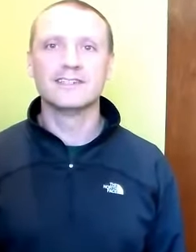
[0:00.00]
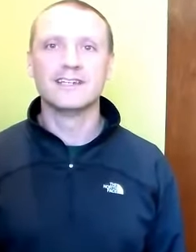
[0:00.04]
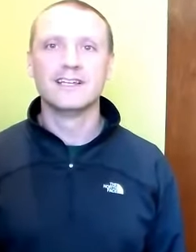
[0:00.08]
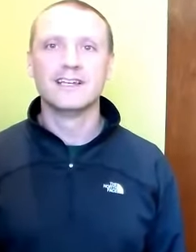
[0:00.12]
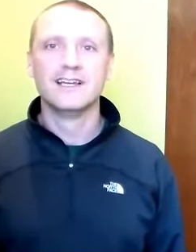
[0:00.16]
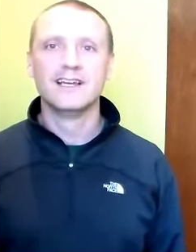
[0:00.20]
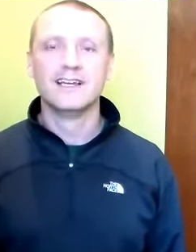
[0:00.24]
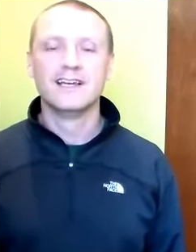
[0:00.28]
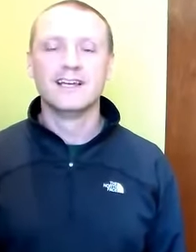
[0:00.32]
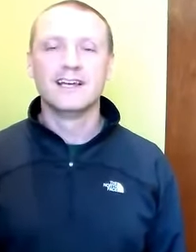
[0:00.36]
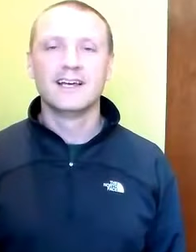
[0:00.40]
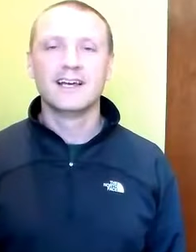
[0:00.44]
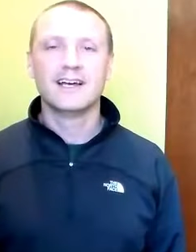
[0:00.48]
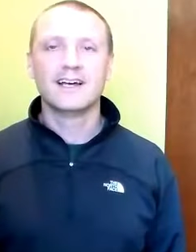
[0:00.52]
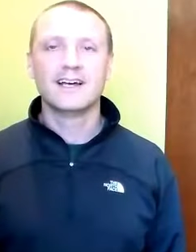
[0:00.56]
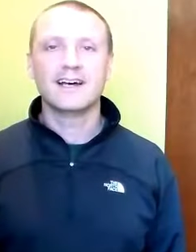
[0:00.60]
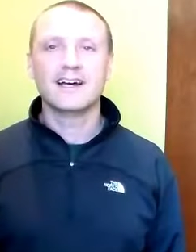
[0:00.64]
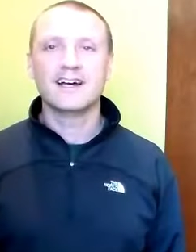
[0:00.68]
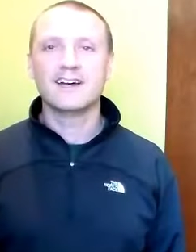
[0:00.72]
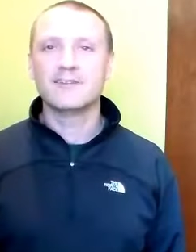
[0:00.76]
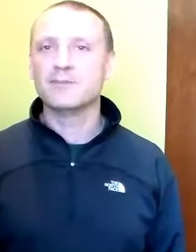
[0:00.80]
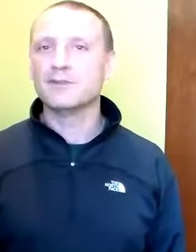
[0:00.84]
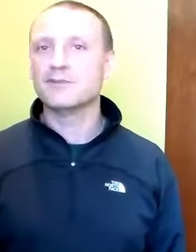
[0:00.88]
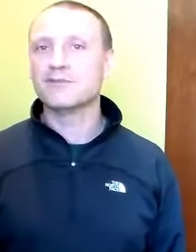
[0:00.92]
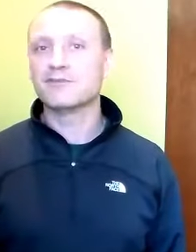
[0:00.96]
Uh,
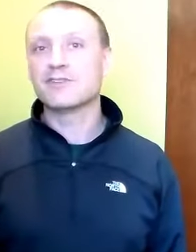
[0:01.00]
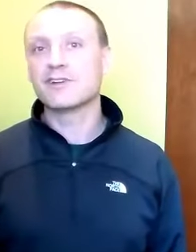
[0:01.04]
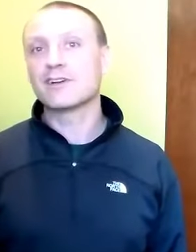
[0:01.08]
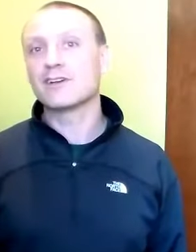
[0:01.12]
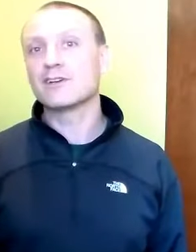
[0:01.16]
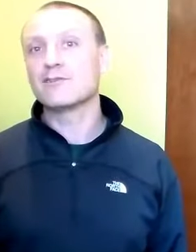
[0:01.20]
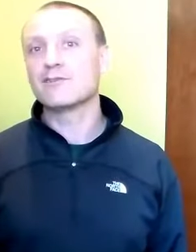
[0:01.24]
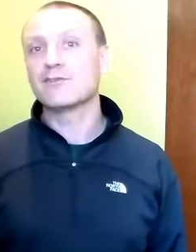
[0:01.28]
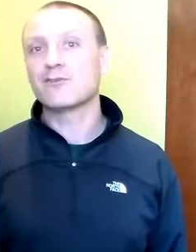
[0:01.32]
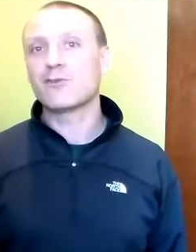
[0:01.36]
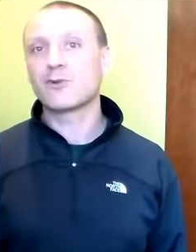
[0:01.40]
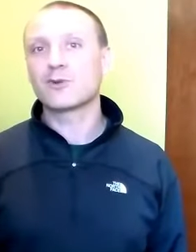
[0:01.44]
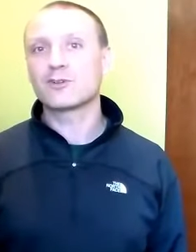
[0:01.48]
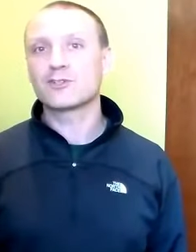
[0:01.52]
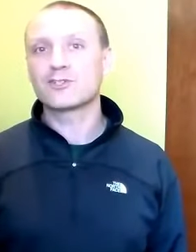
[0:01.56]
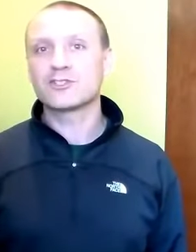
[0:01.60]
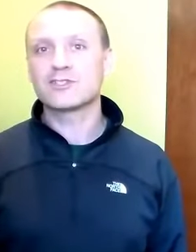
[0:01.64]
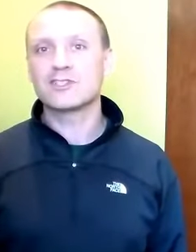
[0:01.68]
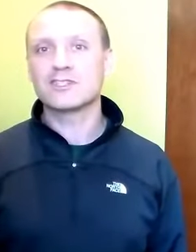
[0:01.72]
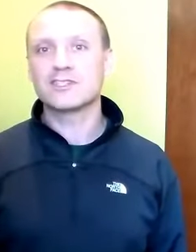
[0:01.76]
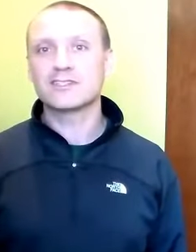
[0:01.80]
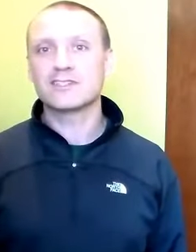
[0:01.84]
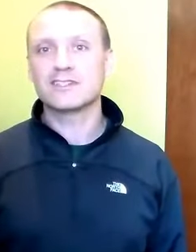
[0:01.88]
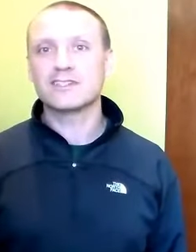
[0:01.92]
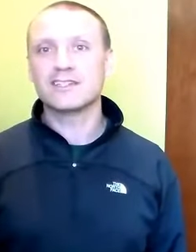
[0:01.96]
I've been very
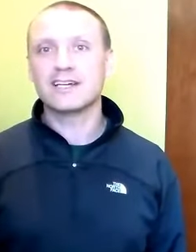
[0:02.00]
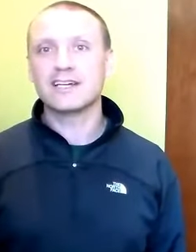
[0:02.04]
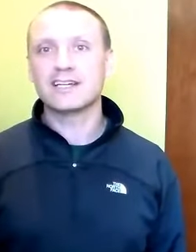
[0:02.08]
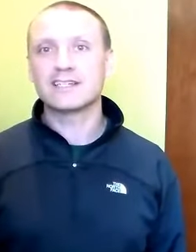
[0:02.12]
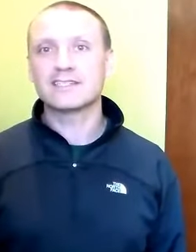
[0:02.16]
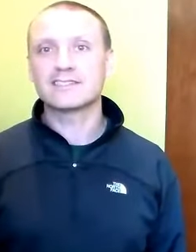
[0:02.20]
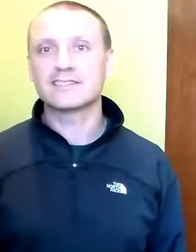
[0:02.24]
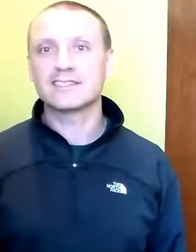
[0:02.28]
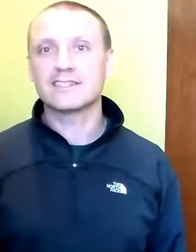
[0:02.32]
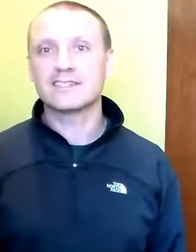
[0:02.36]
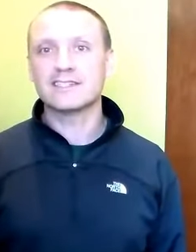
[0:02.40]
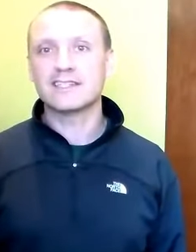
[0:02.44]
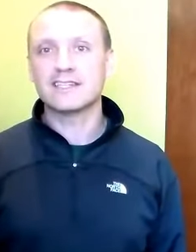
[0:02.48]
fortunate the last,